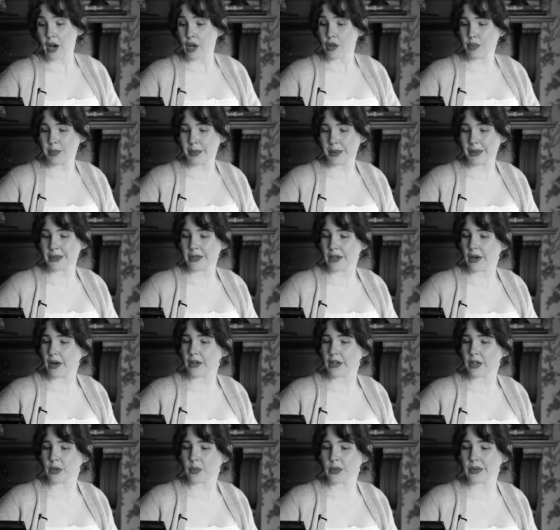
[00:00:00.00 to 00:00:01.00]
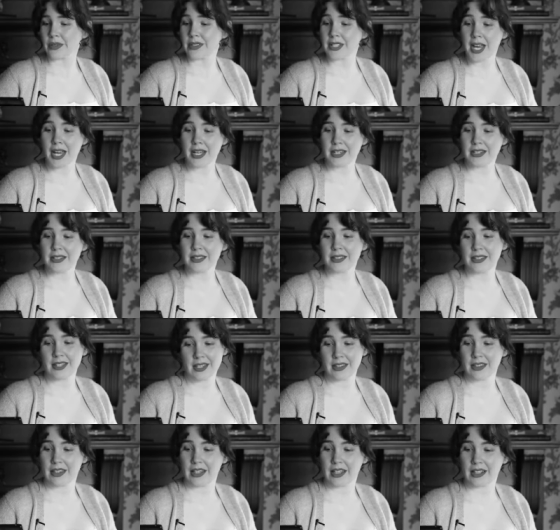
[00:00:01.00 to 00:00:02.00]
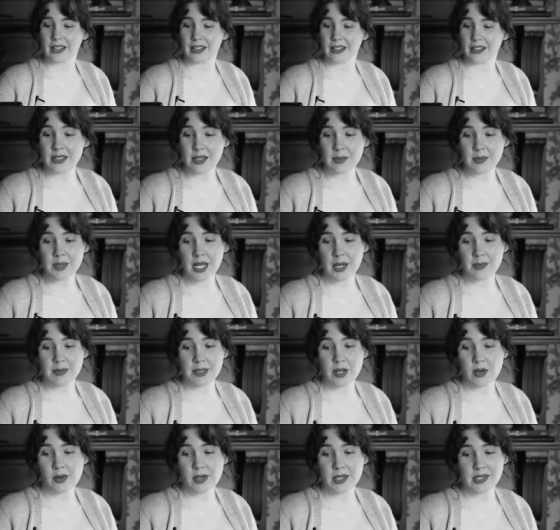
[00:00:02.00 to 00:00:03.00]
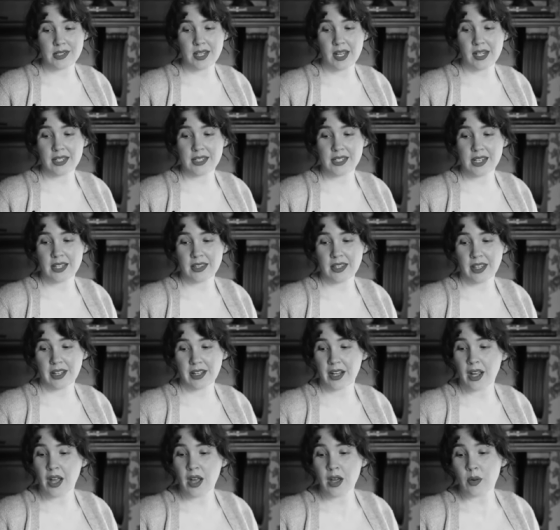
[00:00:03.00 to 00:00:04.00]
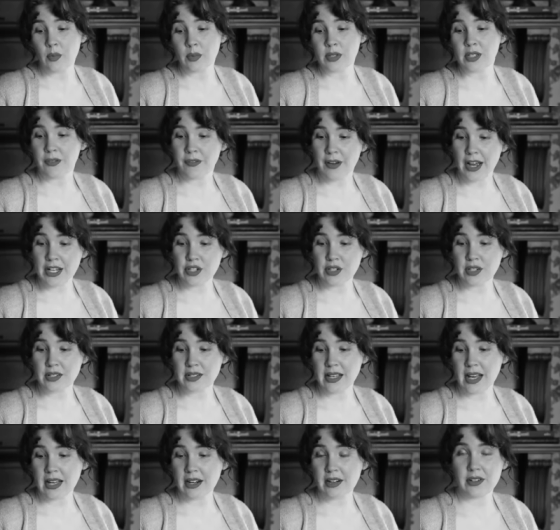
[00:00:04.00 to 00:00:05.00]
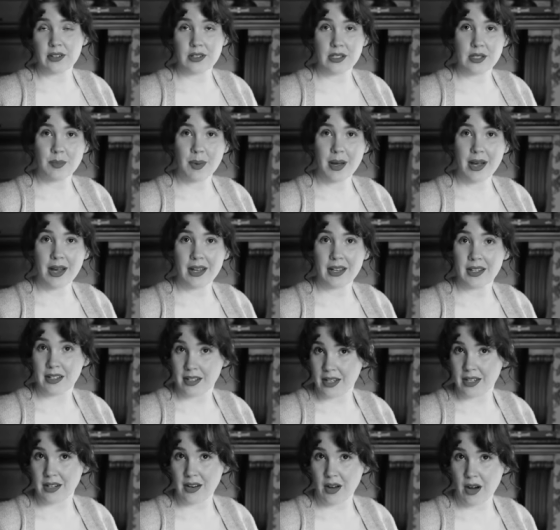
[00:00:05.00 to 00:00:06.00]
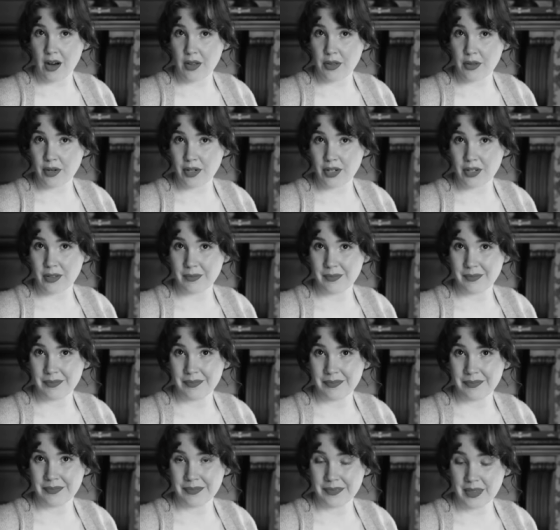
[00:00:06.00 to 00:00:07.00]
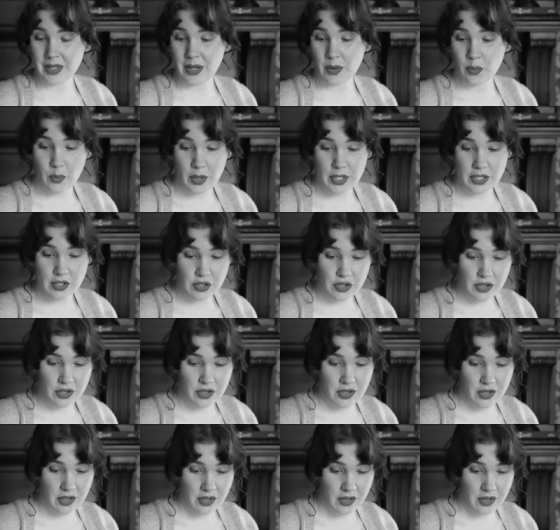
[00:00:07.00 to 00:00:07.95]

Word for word: Cuthbert Collingwood Ted Tinling, sometimes known as Teddy Tinling, was a fashion designer, spy, and author, which